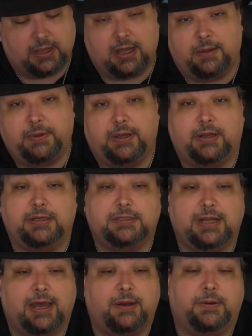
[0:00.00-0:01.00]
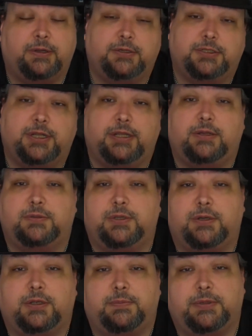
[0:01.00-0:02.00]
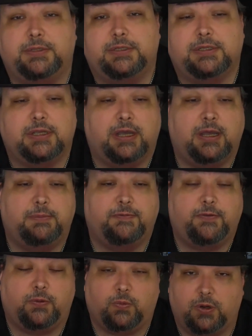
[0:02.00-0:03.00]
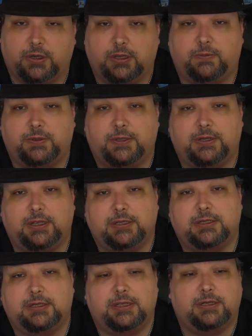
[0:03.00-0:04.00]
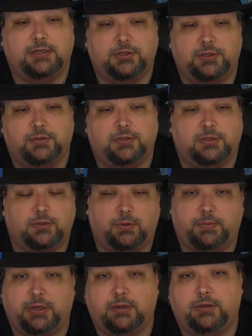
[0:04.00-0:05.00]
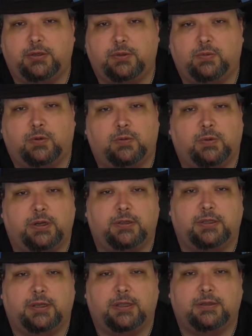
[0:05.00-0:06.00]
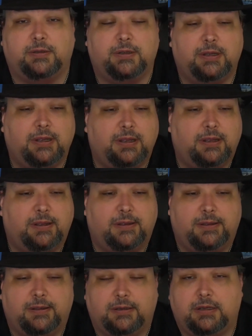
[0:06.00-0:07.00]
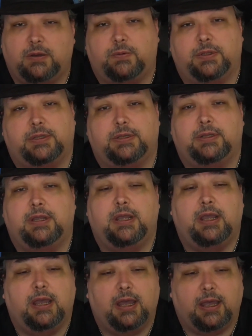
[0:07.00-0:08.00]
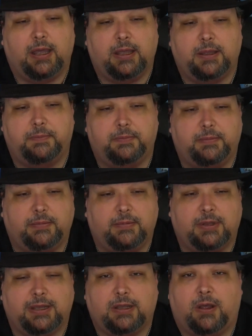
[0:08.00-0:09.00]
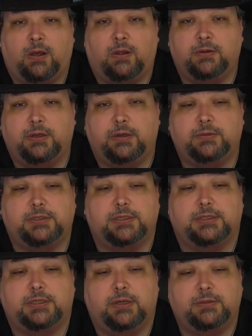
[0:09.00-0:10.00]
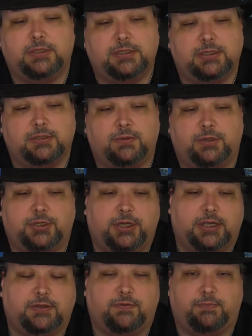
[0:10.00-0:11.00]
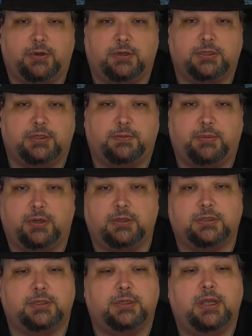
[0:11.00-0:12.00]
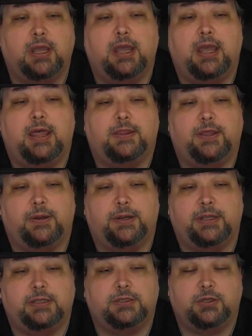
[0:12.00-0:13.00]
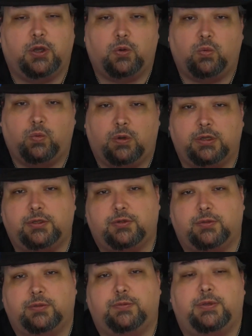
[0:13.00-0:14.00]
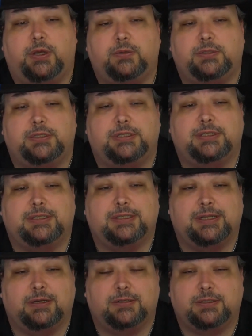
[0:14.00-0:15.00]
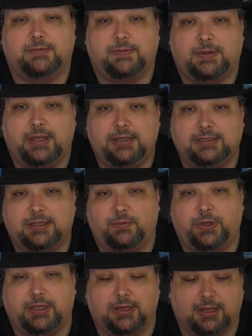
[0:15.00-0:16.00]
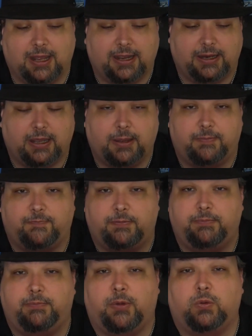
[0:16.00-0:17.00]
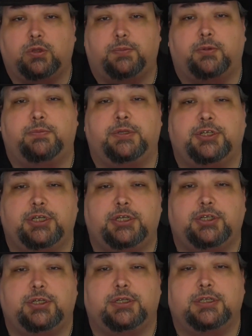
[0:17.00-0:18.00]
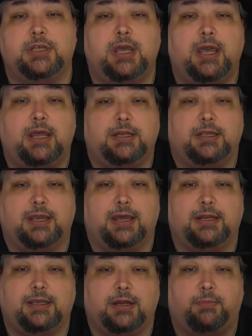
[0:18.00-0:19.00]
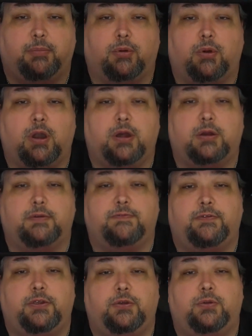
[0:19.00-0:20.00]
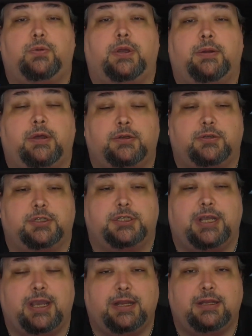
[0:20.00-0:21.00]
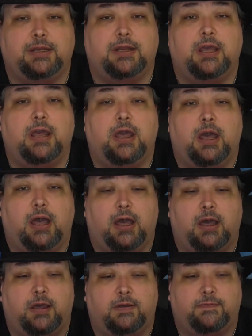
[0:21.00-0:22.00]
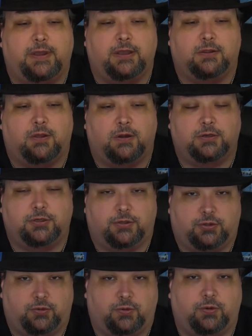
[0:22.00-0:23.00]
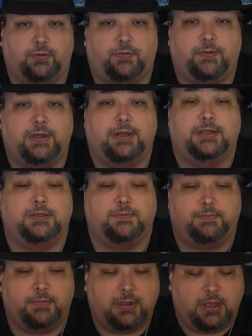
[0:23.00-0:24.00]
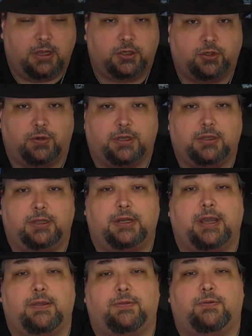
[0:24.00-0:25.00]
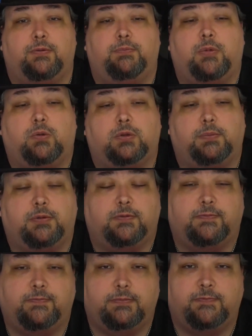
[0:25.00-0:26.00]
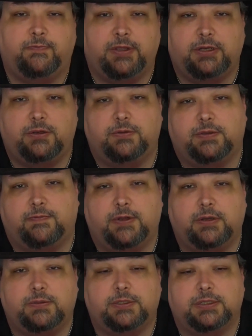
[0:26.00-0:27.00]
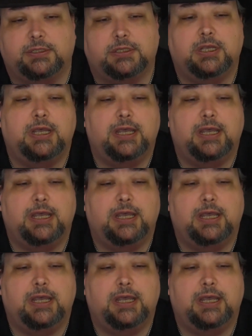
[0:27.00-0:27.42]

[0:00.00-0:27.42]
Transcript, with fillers: I'll be honest, I don't understand those arguments. Um, if you're working with an entity and it chooses to appear to you one way or the other, go with it. Um, like all gnosis, gnosis is going to change from person to person. There is no one true gnosis. There's things that we can line up from multiple magicians to kind of get a broader view and understanding of a larger truth that is trickling out through multiple venues of gnosis.